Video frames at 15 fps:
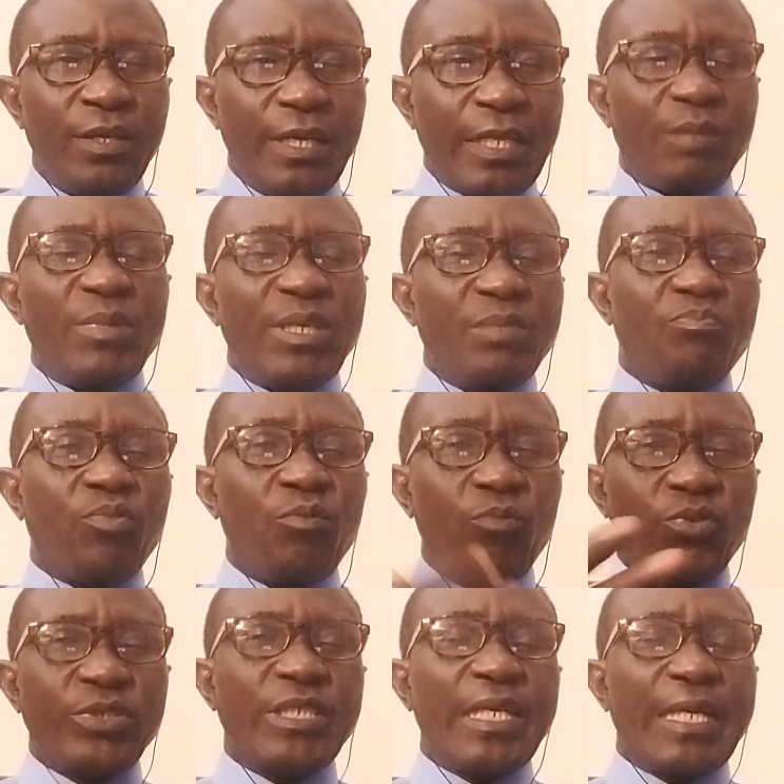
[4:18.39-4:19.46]
it means
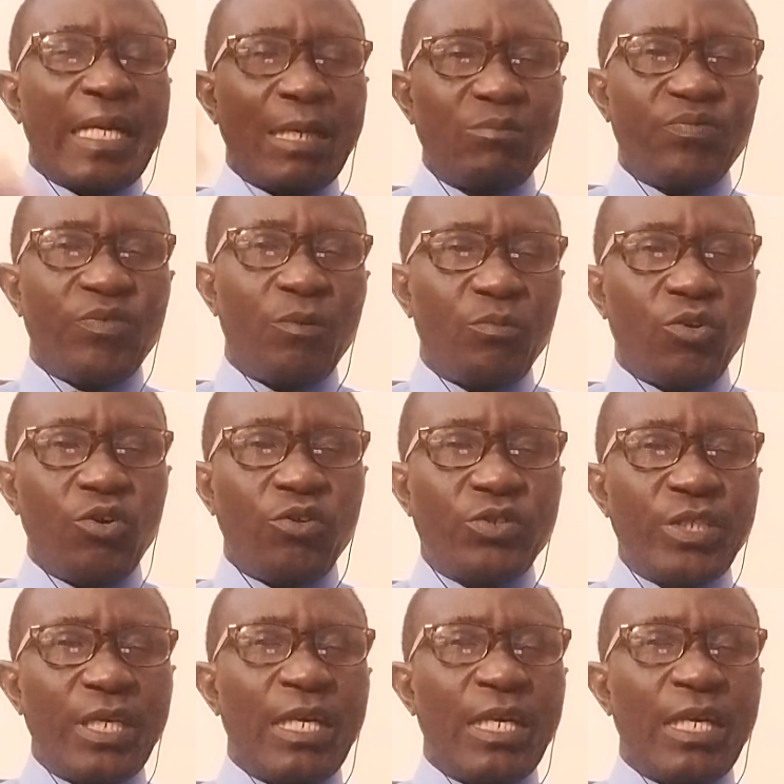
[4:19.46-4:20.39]
promotion comes from God.